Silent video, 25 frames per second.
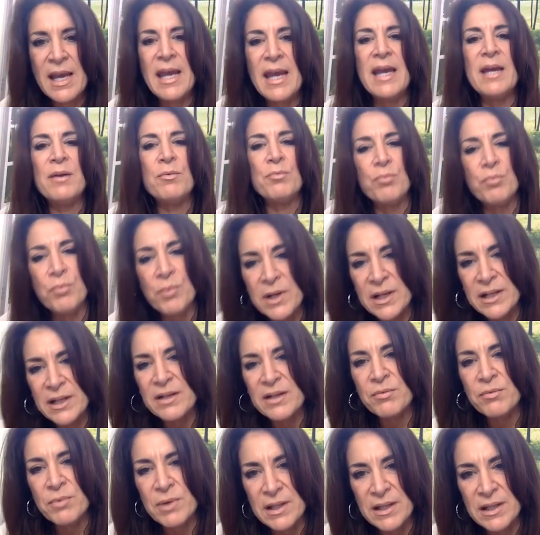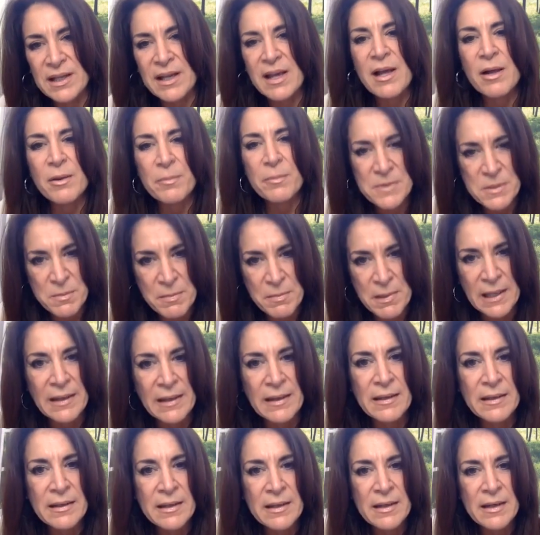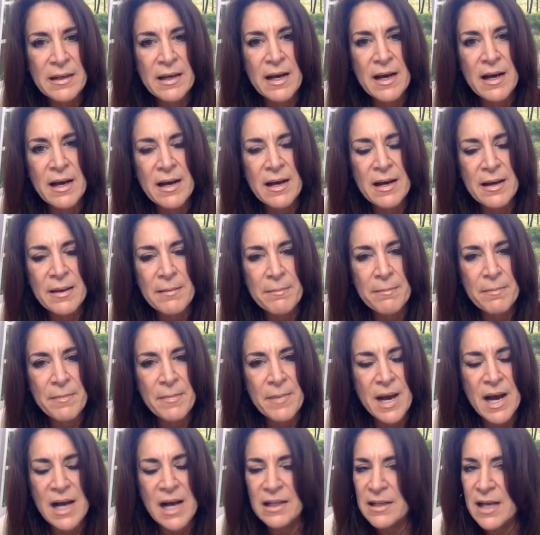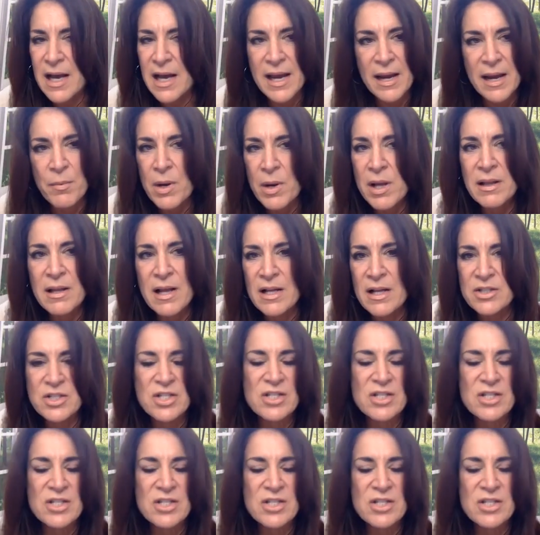it really, really helps me. I'll